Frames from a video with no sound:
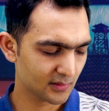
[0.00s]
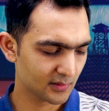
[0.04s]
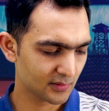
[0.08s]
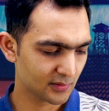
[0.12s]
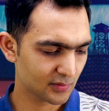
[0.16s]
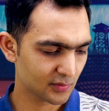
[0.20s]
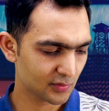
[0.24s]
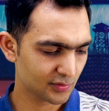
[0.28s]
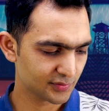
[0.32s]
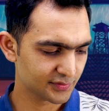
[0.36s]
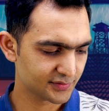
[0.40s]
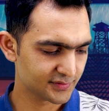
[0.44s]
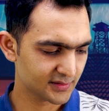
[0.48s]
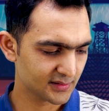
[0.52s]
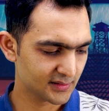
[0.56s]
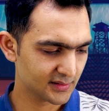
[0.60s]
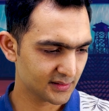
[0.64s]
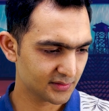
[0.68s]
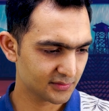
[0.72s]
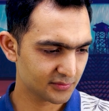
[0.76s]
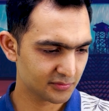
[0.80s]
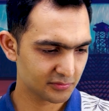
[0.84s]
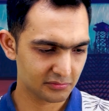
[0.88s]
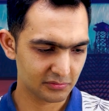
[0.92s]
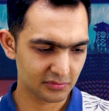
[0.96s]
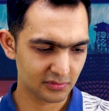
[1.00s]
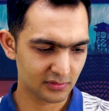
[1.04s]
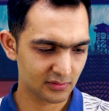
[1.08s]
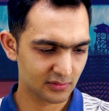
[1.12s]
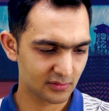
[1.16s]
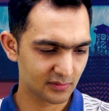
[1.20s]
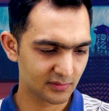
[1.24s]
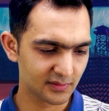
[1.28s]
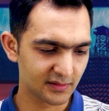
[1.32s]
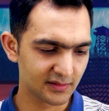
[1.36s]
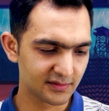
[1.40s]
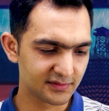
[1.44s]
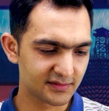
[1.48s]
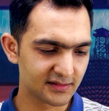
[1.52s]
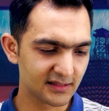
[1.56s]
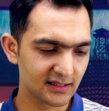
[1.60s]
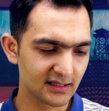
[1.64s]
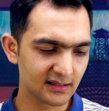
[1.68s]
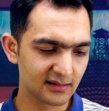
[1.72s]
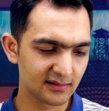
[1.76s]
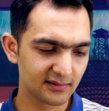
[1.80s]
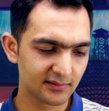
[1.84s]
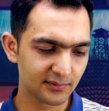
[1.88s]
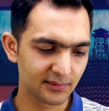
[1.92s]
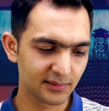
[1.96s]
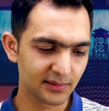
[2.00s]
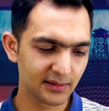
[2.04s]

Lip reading: Continue. Still,